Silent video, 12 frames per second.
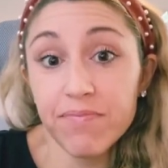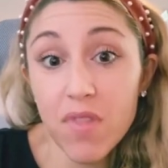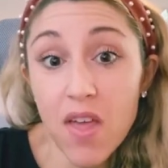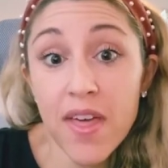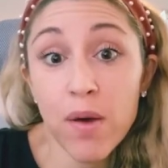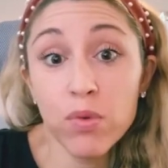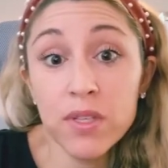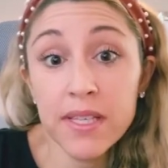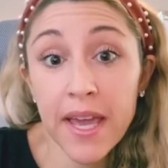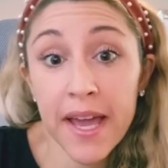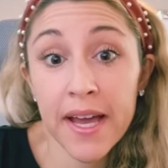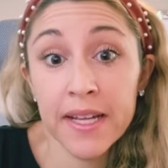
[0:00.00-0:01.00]
that will
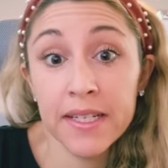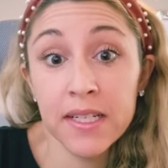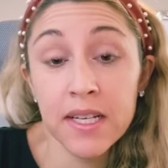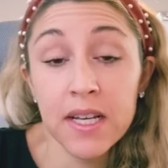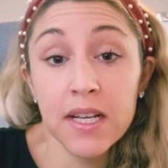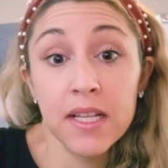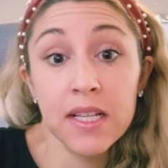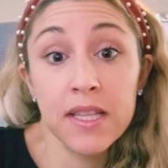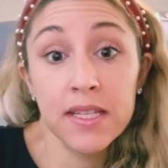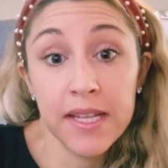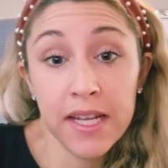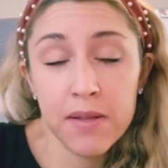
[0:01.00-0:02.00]
scan
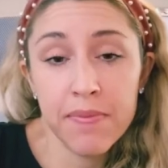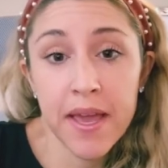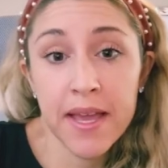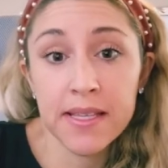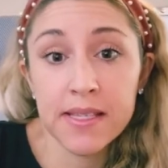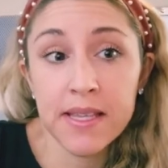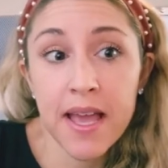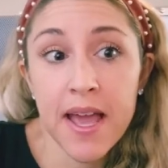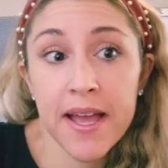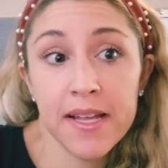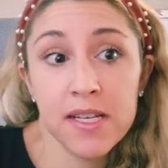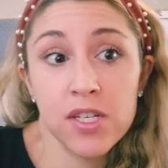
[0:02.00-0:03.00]
the database
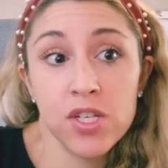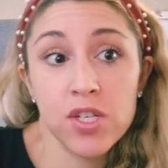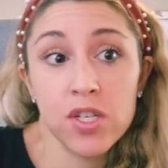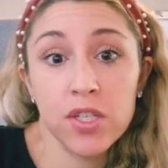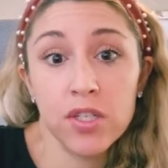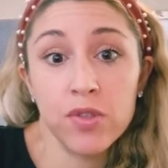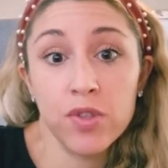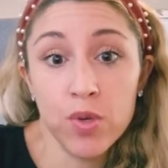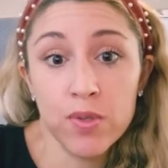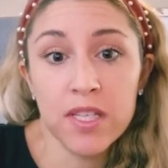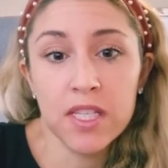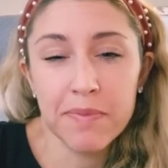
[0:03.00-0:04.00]
and
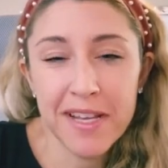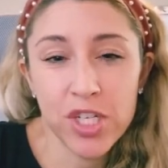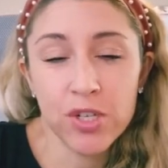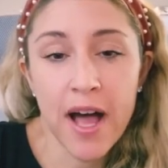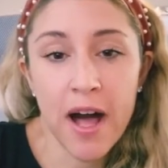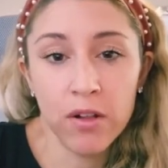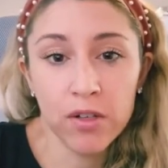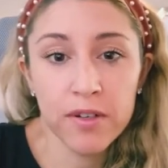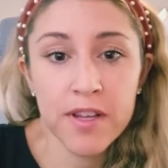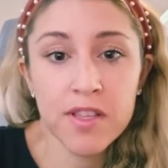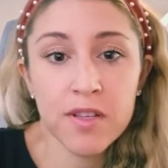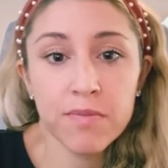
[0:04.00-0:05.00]
uses special
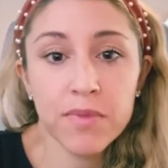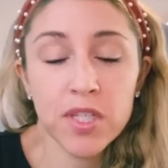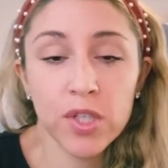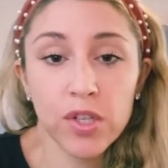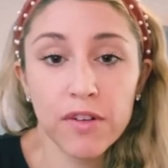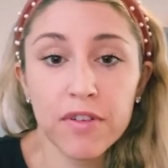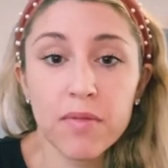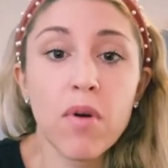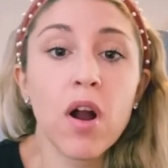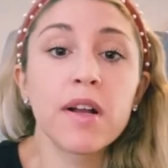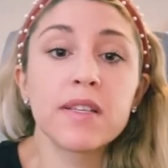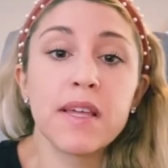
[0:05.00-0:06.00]
algorithms to look for
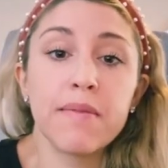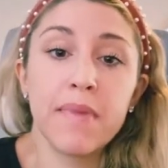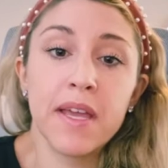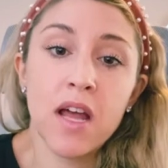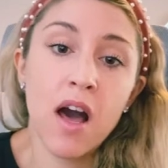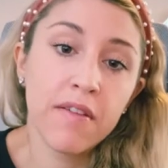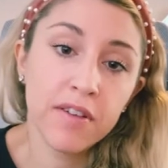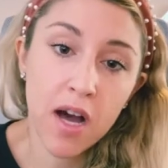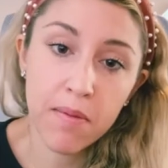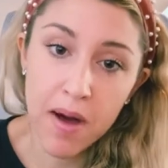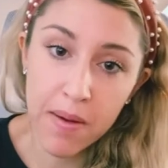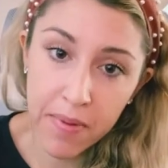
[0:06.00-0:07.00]
marks that may not have
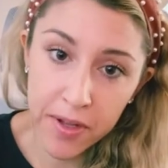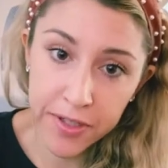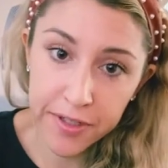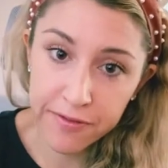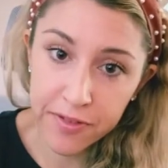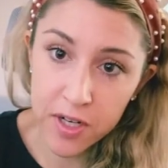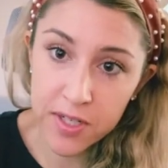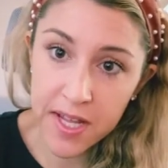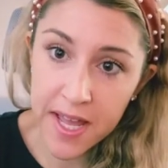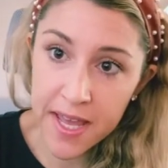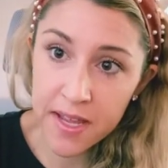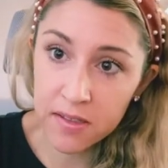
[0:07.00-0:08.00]
come up on your first
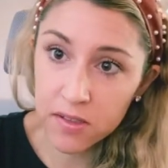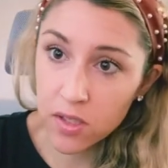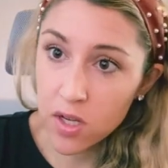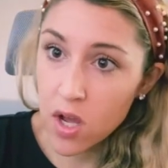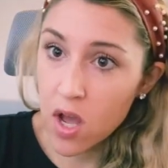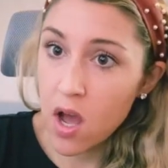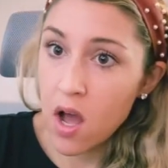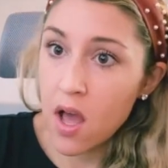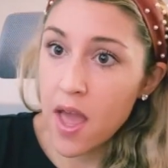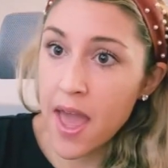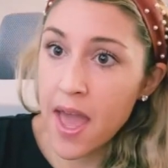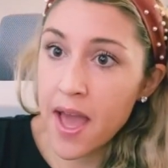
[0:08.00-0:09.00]
hit.
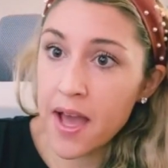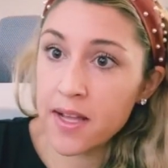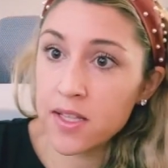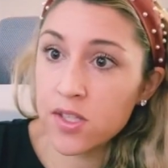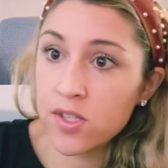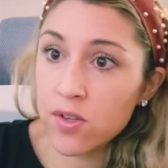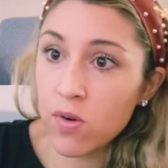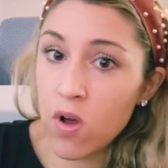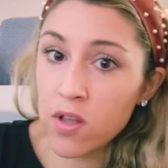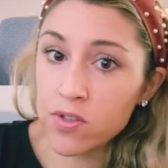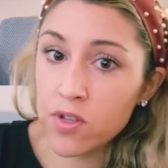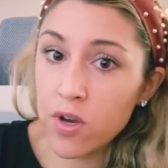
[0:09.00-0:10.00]
And
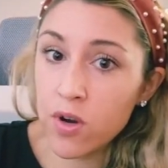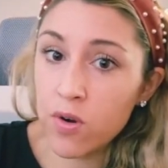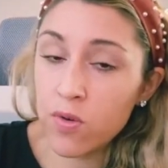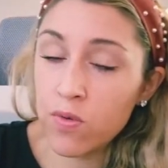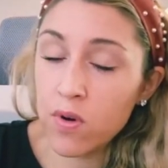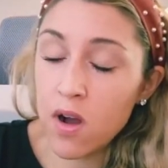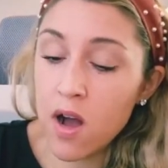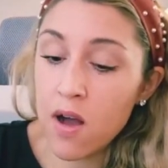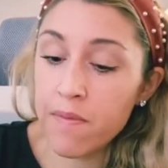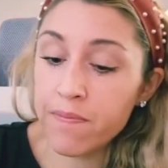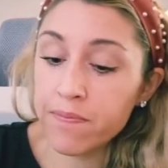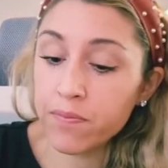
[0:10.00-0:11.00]

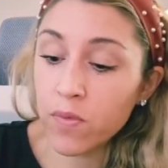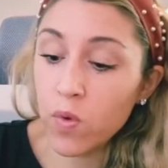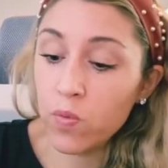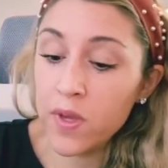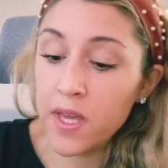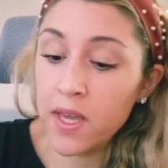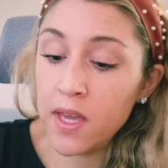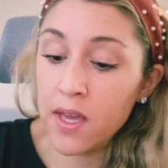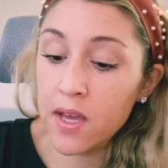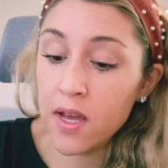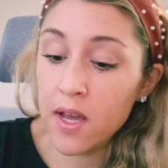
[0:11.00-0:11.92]
also, we